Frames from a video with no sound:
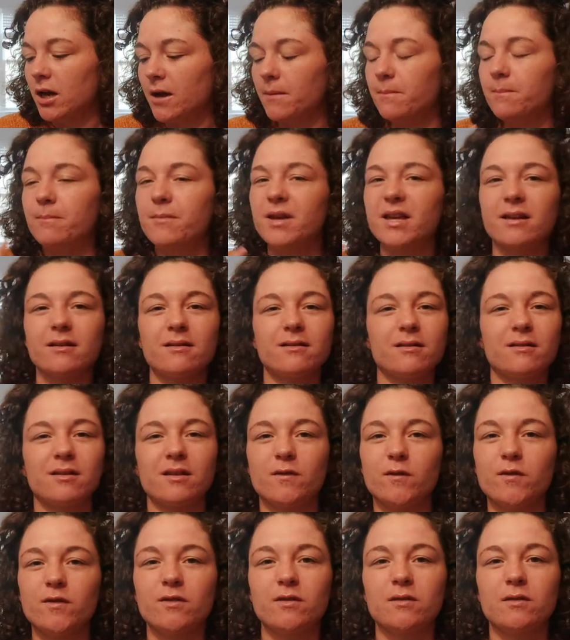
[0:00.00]
a mix
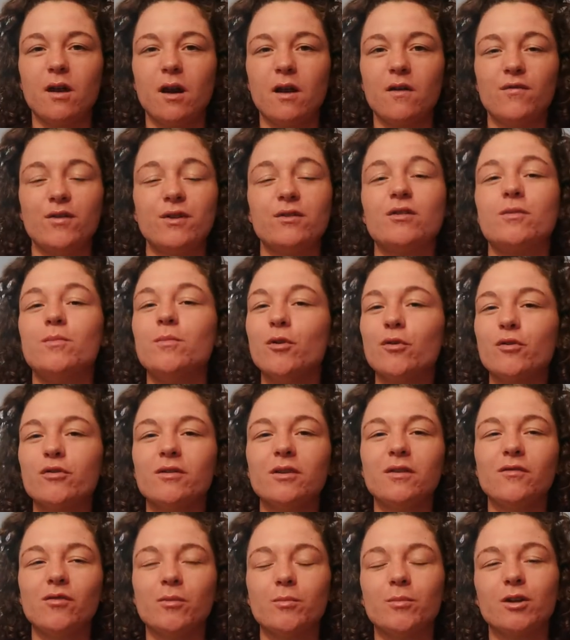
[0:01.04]
of stuff. It's
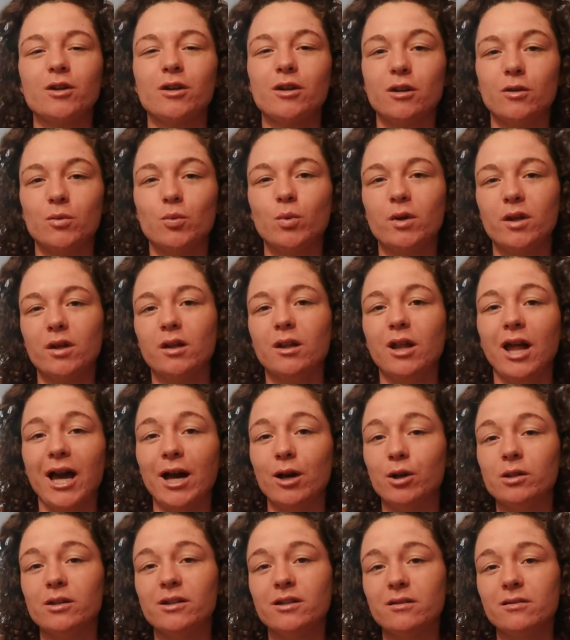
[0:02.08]
mostly from the Goodwill
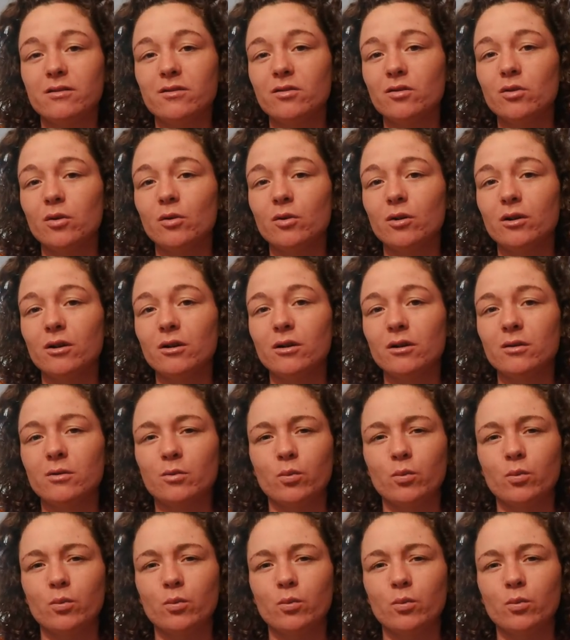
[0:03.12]
Outlet store,